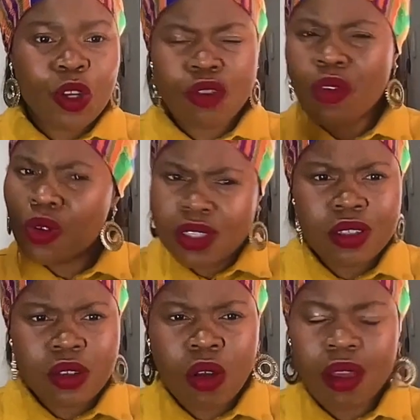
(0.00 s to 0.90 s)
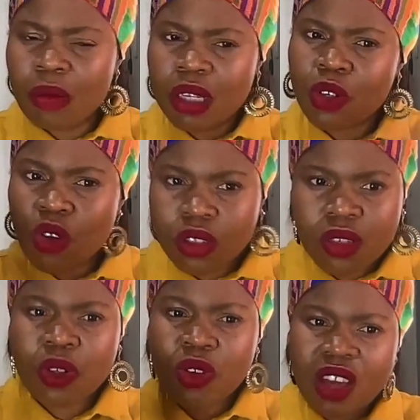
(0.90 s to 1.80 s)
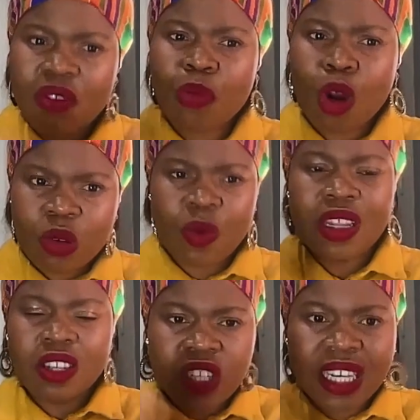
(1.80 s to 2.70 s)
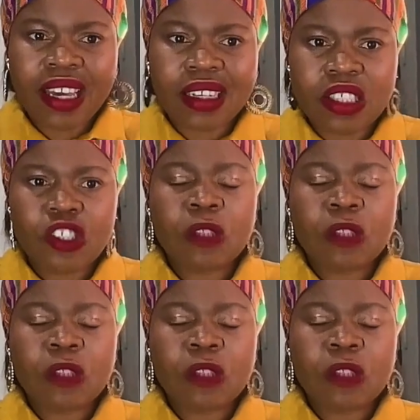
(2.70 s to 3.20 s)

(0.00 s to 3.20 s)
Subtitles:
Of course, there's no, I mean, we don't have a problem with learning English.